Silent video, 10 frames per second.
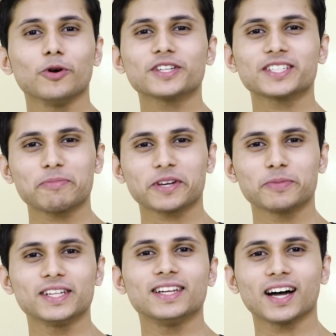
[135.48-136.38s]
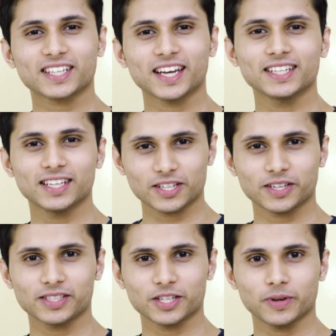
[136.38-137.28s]
Bolt is applicable in large-scale
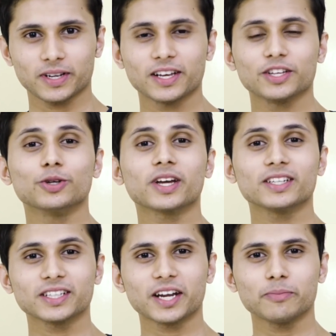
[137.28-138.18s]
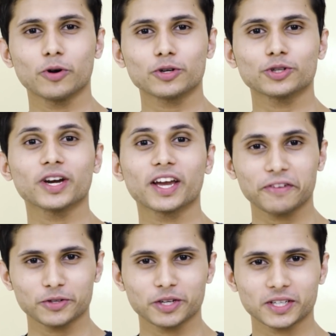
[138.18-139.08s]
industries as well. You can integrate Bolt
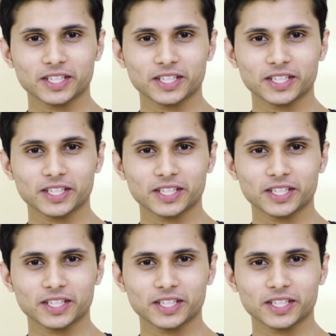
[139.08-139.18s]
with your